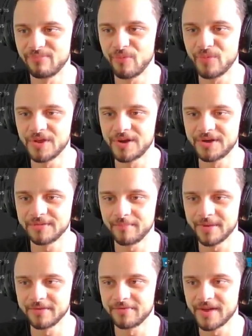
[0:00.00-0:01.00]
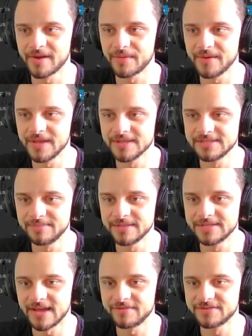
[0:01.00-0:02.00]
weird, but if I increase the
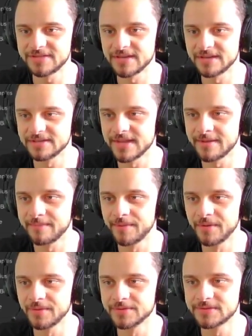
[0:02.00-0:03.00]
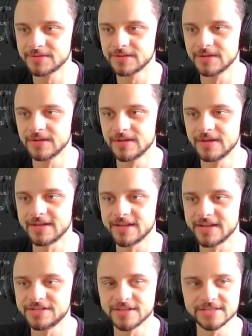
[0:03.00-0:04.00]
PCF samples
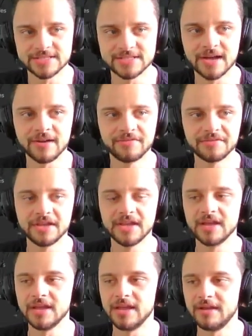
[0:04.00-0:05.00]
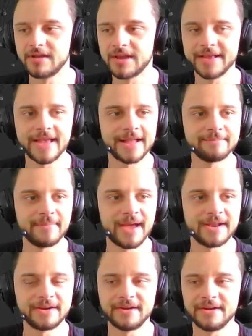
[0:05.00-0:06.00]
and adjust the stuff, you're gonna get
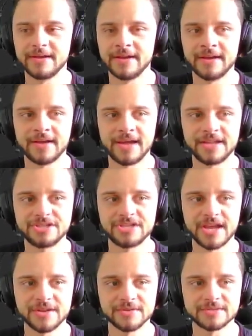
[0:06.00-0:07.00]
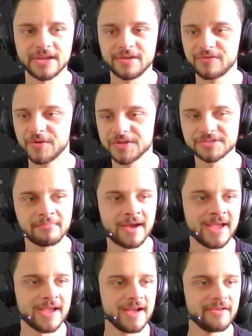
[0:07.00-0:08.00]
better at shadows. And of course,
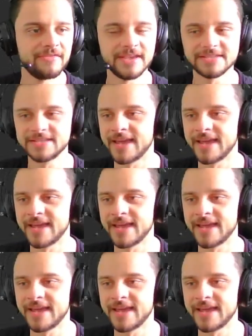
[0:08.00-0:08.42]
my face